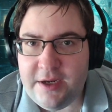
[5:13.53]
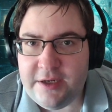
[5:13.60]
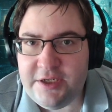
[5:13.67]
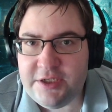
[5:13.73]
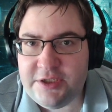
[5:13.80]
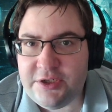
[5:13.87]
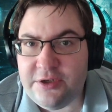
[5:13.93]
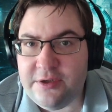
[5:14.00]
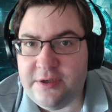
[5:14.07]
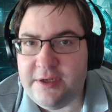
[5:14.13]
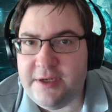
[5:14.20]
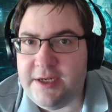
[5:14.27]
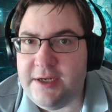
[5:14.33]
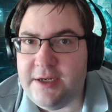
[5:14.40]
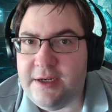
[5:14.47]

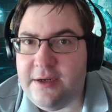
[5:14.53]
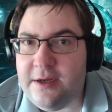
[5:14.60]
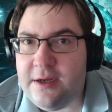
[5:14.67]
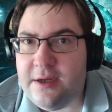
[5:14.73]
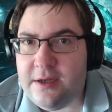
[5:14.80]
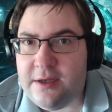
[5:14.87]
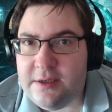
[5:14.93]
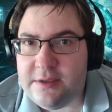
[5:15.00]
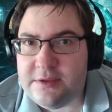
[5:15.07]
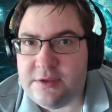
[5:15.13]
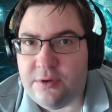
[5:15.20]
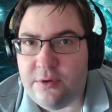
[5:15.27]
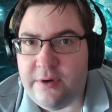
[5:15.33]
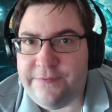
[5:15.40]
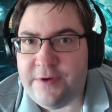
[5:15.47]
Additionally,
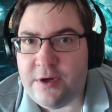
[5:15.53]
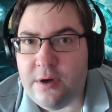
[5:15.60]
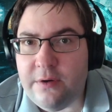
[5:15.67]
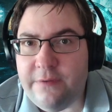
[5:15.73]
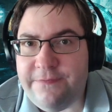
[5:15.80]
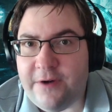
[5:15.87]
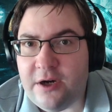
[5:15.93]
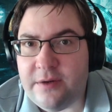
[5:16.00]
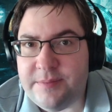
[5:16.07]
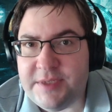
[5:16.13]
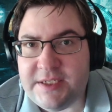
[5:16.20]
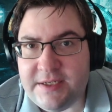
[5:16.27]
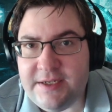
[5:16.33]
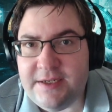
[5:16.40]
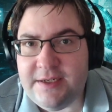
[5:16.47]
so if you go to
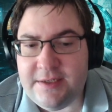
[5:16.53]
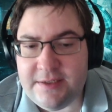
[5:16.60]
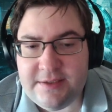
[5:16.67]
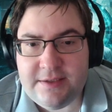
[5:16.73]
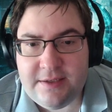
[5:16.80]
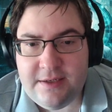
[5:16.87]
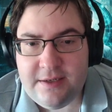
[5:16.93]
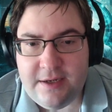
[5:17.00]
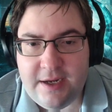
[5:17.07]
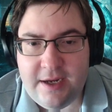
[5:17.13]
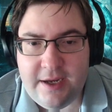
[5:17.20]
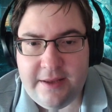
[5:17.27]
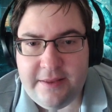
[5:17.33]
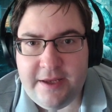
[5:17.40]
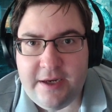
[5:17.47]
pharmacies
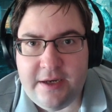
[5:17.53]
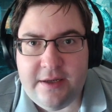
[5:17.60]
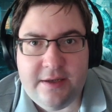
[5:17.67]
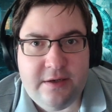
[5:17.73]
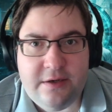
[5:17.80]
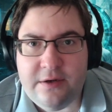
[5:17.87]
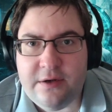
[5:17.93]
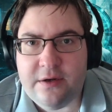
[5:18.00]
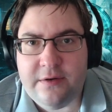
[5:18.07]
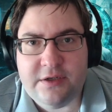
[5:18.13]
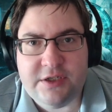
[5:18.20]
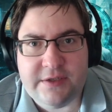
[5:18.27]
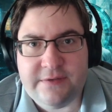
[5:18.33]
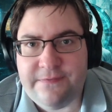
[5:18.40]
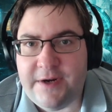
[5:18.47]
and then you can
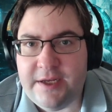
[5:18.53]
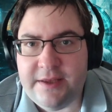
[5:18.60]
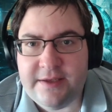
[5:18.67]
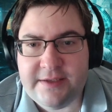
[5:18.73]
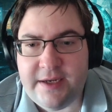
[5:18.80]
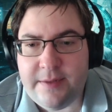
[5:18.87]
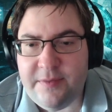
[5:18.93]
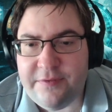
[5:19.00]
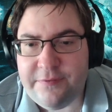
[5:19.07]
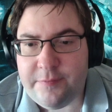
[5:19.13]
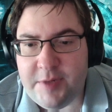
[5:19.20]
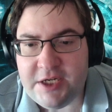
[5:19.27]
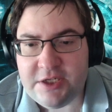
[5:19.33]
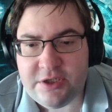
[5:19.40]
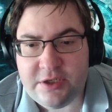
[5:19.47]
just find the same
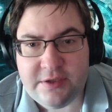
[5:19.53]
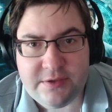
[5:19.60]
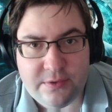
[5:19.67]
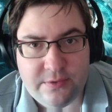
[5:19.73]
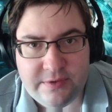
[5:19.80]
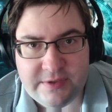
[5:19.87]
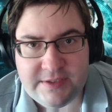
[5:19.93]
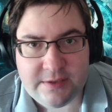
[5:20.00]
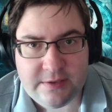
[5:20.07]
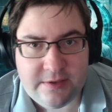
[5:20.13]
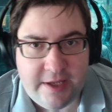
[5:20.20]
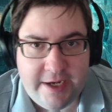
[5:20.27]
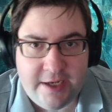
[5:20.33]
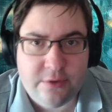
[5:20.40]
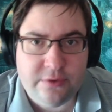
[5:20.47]
information. So this is
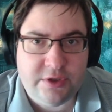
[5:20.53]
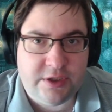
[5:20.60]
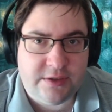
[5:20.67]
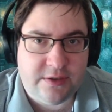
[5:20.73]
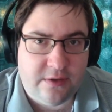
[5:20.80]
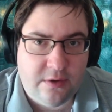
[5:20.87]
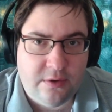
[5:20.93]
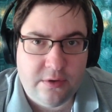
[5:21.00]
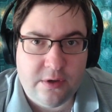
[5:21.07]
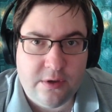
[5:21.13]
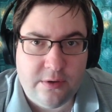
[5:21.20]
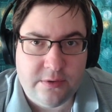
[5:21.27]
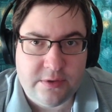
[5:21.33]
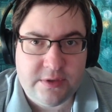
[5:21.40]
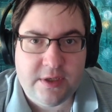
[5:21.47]
languages,
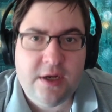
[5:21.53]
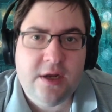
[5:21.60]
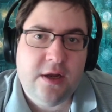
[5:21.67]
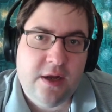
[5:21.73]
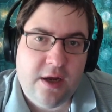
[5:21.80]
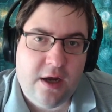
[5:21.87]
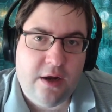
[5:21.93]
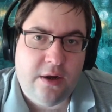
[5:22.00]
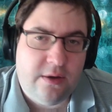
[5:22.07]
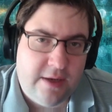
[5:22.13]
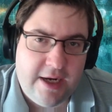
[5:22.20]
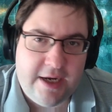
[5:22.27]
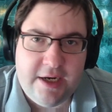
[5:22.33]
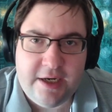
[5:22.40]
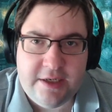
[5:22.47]
logos.
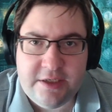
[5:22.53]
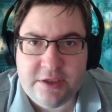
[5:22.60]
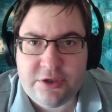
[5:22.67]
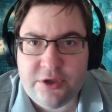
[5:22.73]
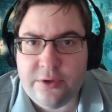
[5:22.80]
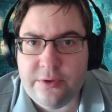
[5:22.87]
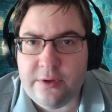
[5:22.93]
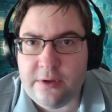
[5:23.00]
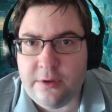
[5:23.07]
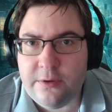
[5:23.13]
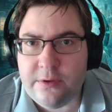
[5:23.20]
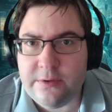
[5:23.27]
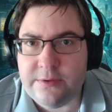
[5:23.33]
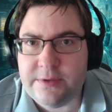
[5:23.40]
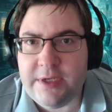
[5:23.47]
I did show the
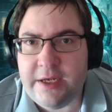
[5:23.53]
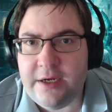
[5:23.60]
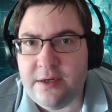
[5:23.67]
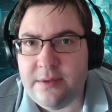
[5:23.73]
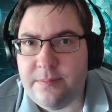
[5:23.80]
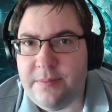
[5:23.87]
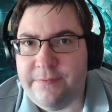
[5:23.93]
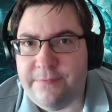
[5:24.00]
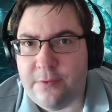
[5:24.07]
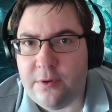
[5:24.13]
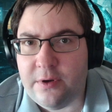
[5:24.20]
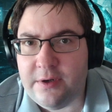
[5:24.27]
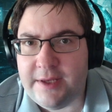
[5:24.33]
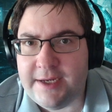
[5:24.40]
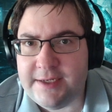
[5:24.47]
logo setting
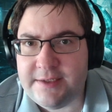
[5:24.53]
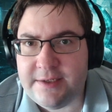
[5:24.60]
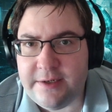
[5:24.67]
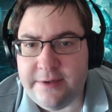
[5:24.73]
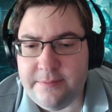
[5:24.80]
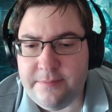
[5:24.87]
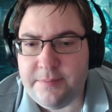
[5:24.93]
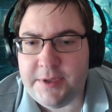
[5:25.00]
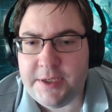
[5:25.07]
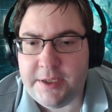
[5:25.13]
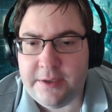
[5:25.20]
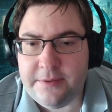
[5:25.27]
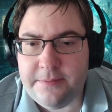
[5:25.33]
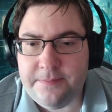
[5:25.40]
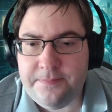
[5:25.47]
before last time,
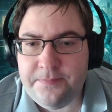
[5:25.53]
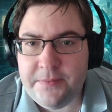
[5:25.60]
but